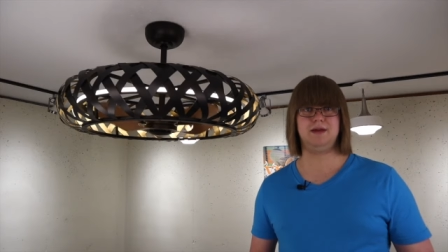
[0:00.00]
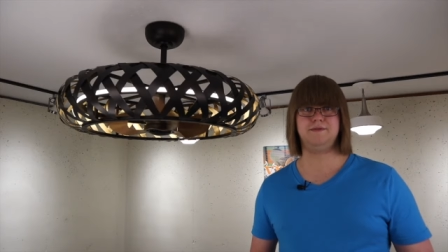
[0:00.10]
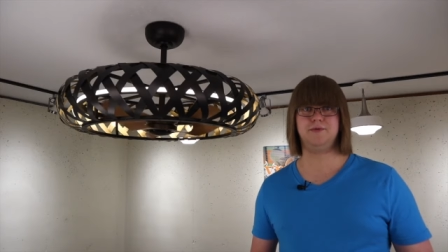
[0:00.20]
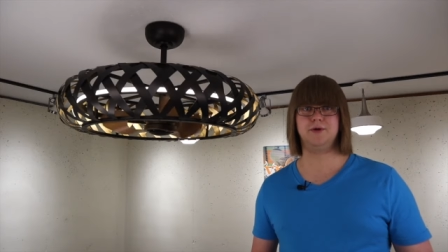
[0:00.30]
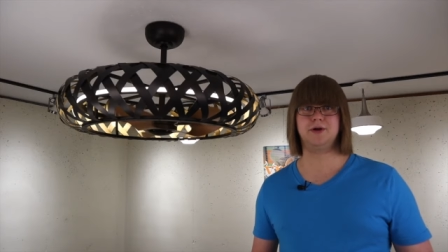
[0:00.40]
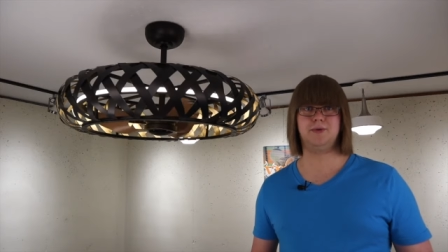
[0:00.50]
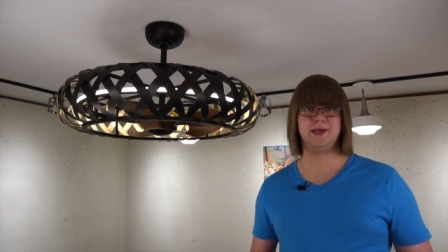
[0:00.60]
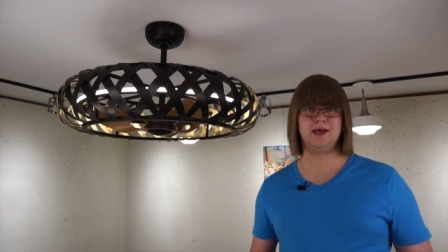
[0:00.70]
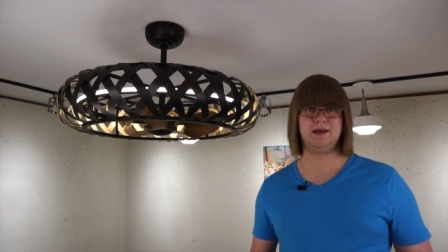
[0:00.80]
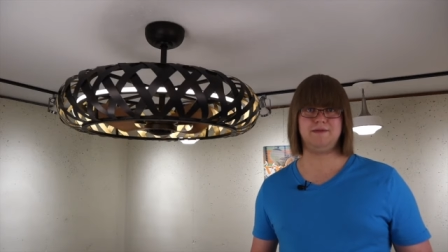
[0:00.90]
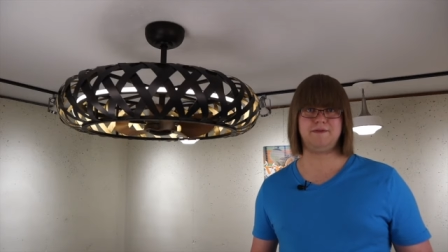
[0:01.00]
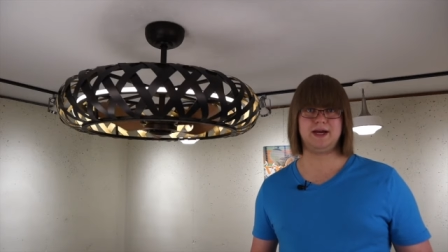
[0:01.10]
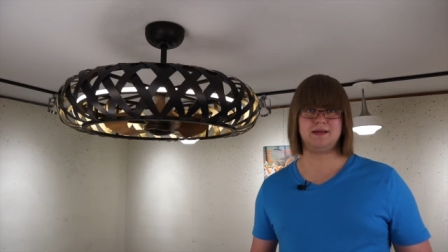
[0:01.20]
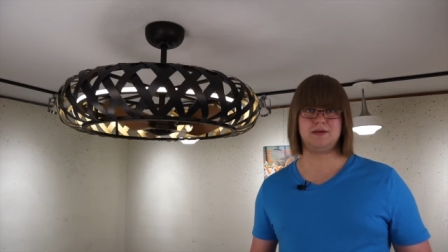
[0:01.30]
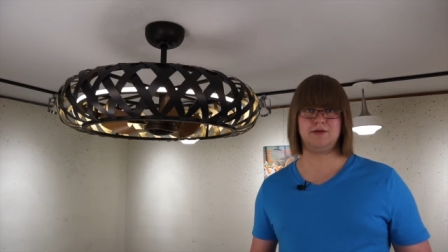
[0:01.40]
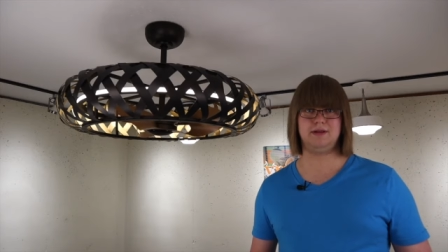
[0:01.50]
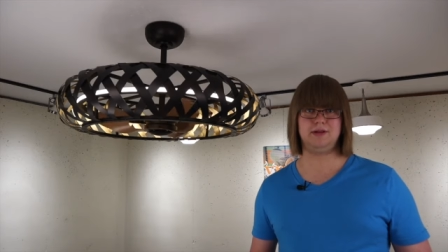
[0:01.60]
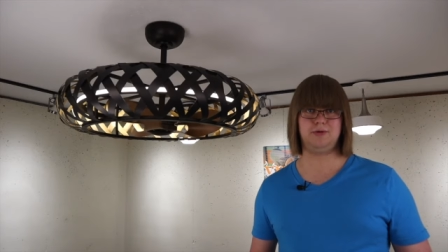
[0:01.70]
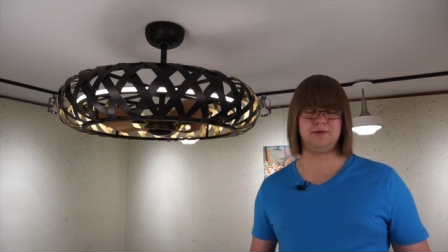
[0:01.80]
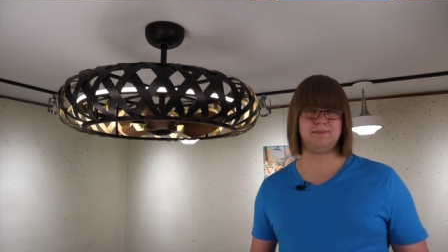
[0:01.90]
If it were going any faster at
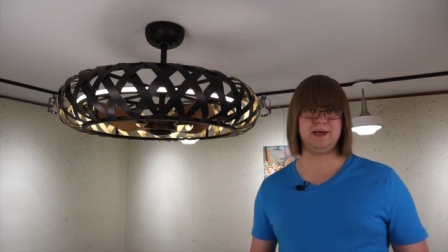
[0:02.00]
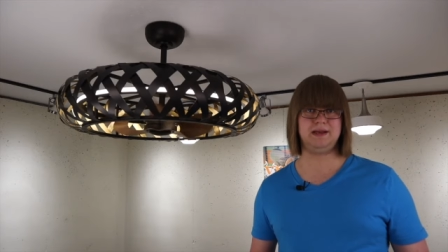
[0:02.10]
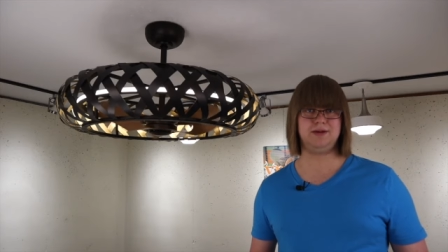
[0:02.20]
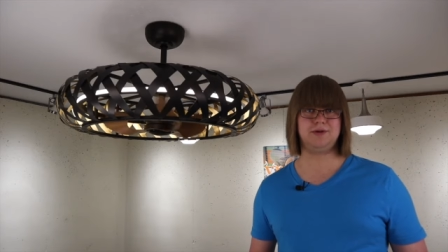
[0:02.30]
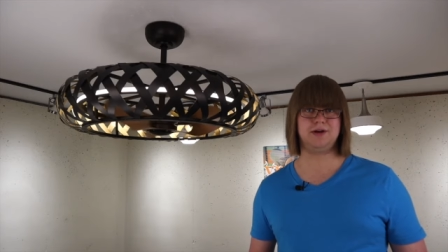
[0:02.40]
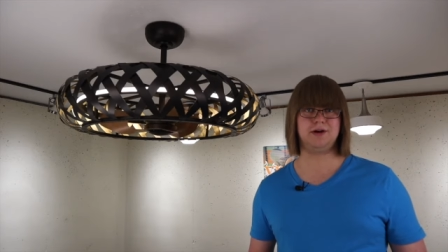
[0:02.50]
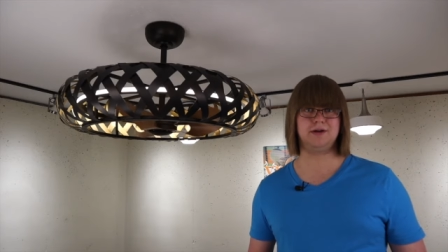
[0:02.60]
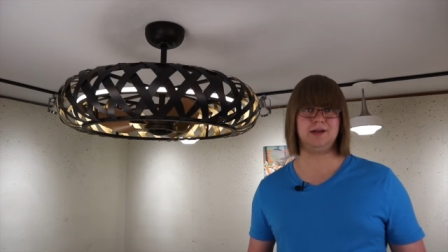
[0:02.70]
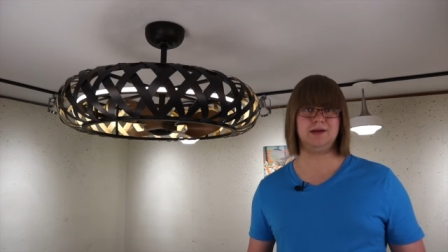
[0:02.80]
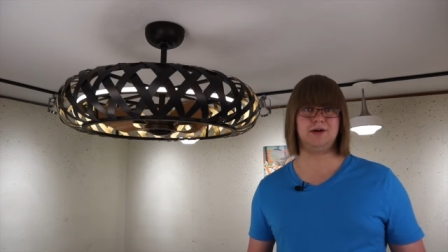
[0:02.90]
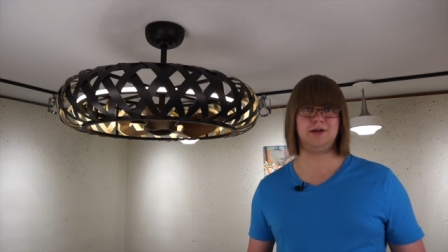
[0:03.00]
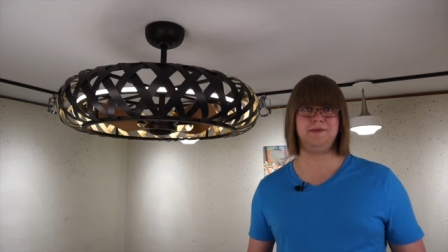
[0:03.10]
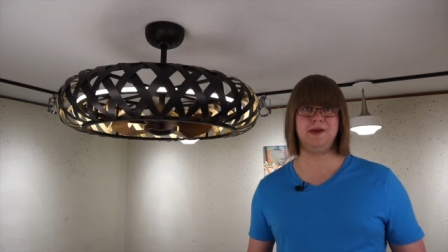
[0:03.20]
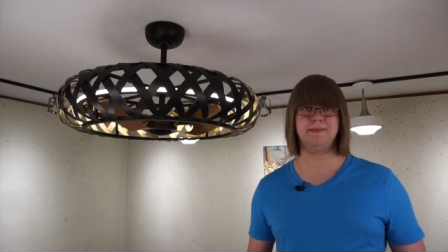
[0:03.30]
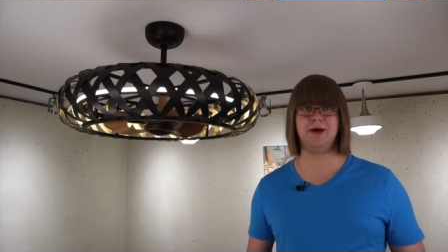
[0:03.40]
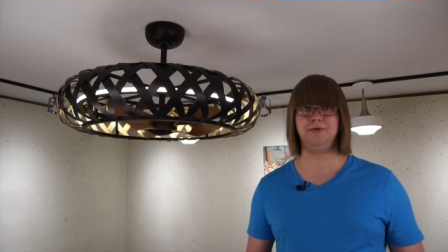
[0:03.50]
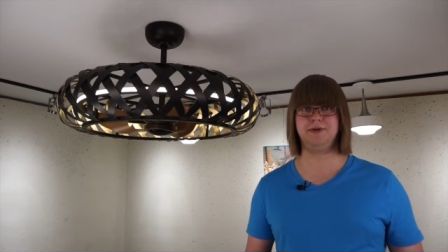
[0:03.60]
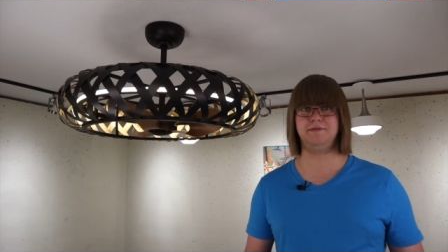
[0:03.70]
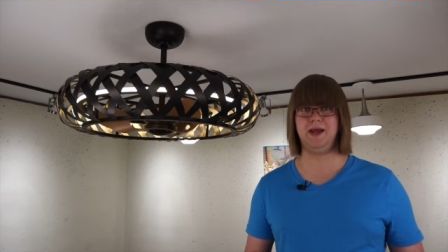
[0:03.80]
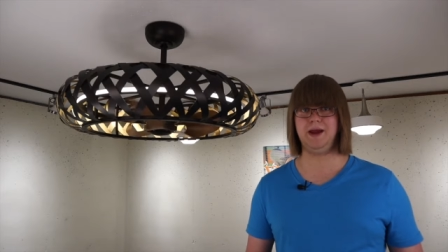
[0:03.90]
low speed, you could hardly call the amount
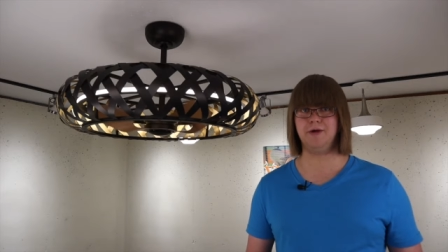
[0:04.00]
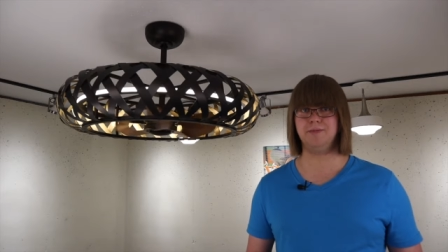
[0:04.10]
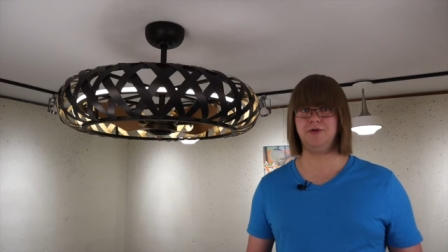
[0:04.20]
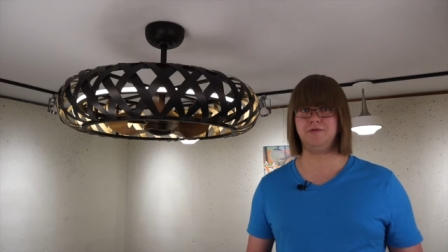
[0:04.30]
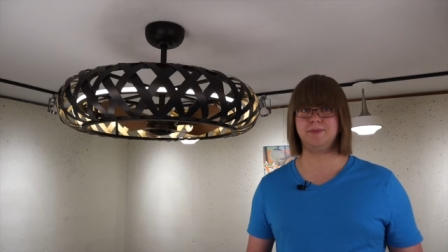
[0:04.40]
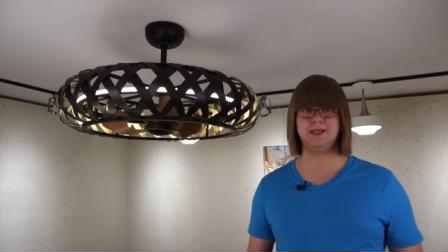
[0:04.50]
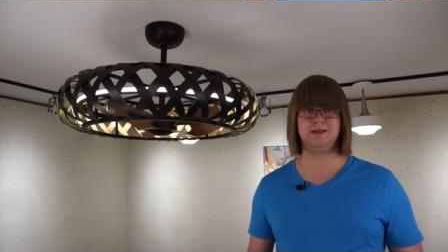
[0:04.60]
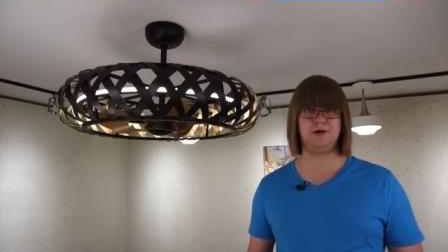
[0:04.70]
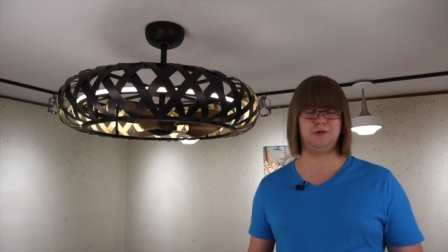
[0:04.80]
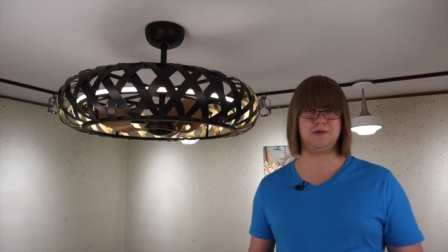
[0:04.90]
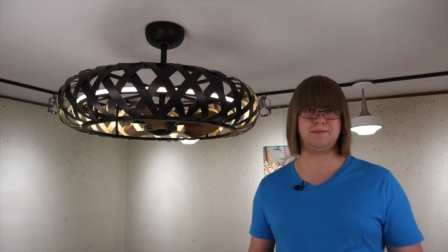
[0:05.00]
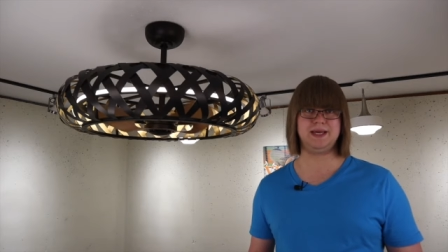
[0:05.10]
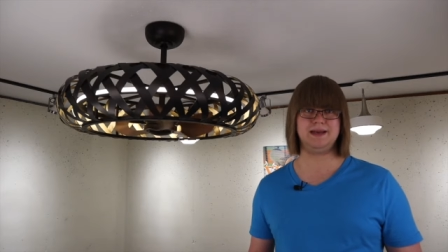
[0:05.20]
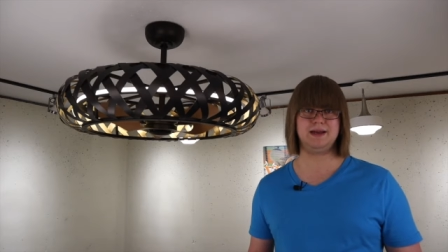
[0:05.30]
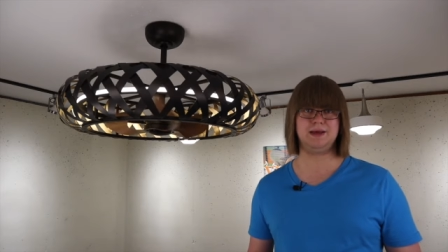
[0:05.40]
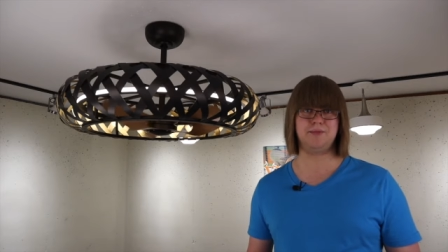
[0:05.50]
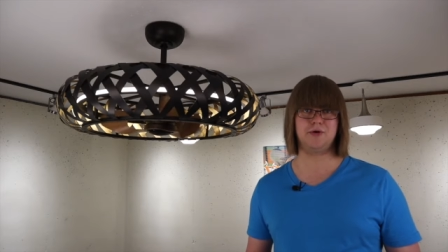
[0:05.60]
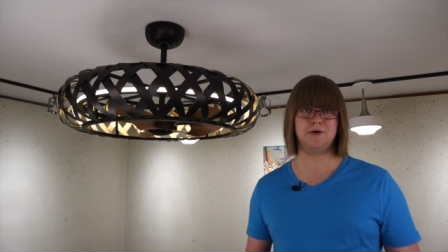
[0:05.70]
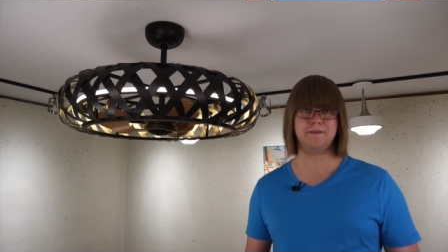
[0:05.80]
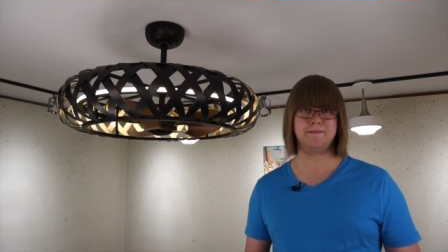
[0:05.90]
of air movement low speed
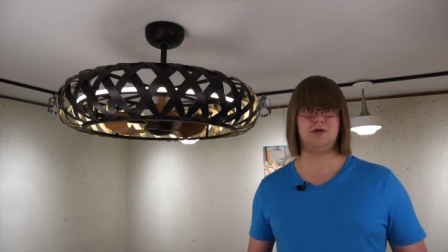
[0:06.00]
anymore.